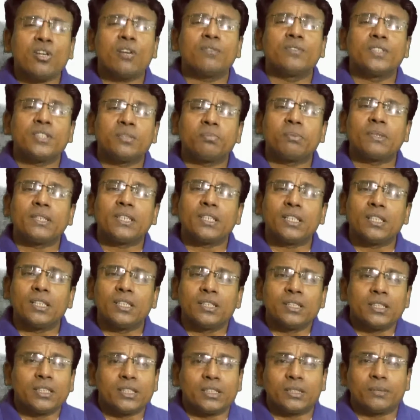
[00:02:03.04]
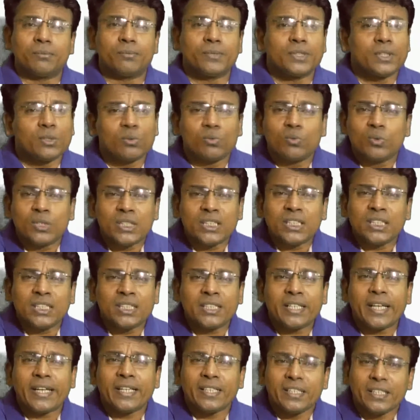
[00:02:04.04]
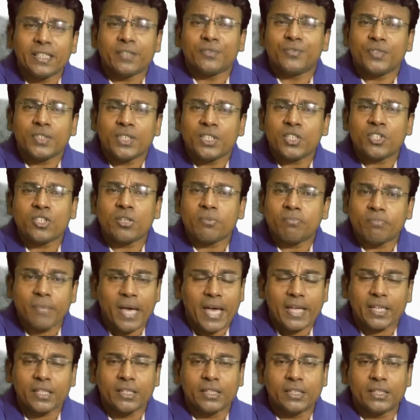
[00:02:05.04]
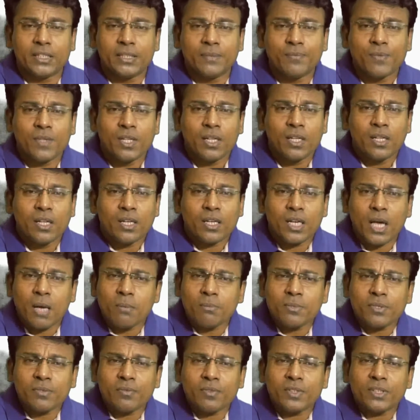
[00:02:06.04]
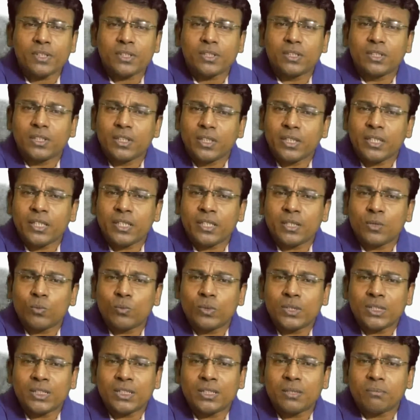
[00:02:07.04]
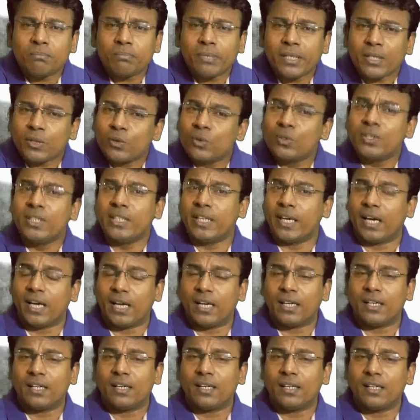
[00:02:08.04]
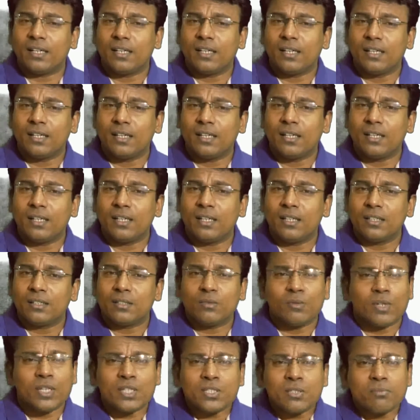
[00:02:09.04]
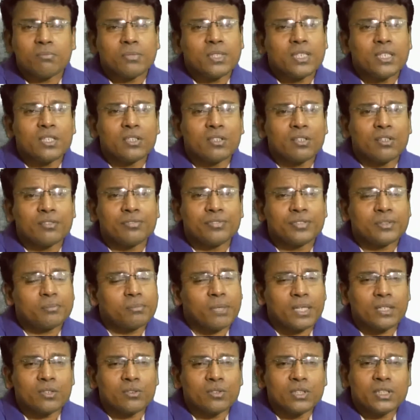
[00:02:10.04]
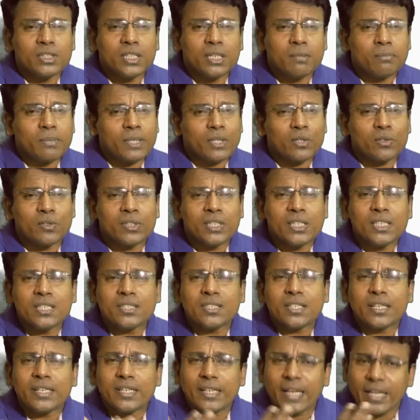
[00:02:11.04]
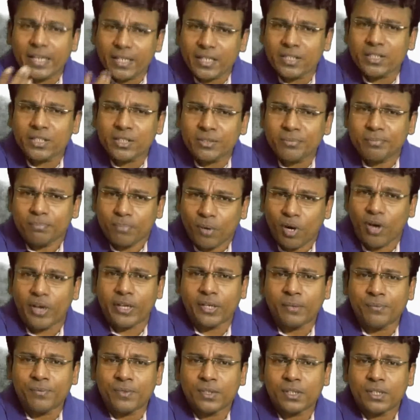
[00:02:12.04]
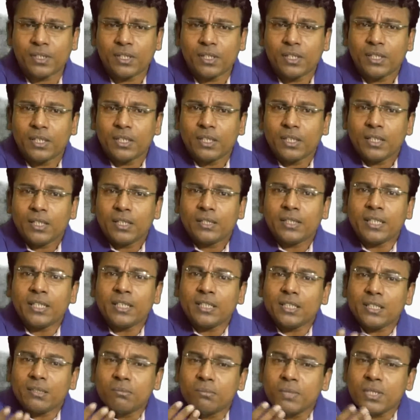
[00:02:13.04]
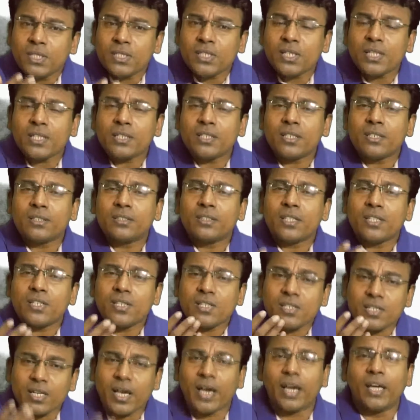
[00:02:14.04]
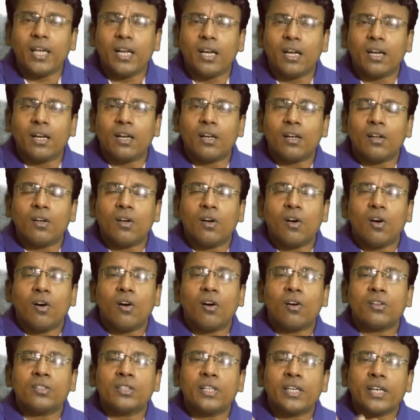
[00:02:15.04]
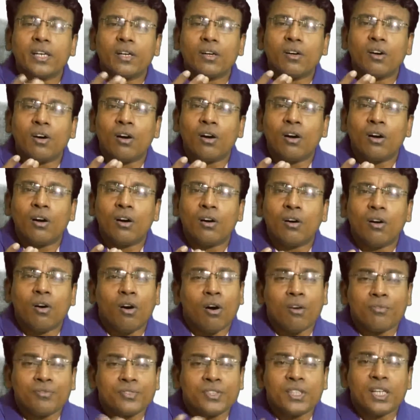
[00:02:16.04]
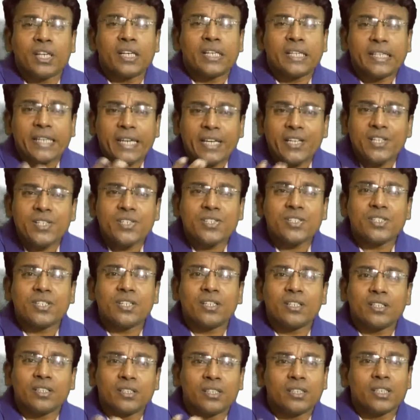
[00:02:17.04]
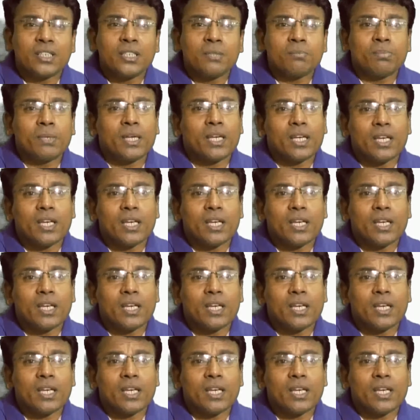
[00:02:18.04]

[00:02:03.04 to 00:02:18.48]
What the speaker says: of this particular term, the word and definition of parody comes from the Greek word parodia. Now, what is the meaning of parodia? Parody is a narrative poem that imitated the style or of the ancient Greek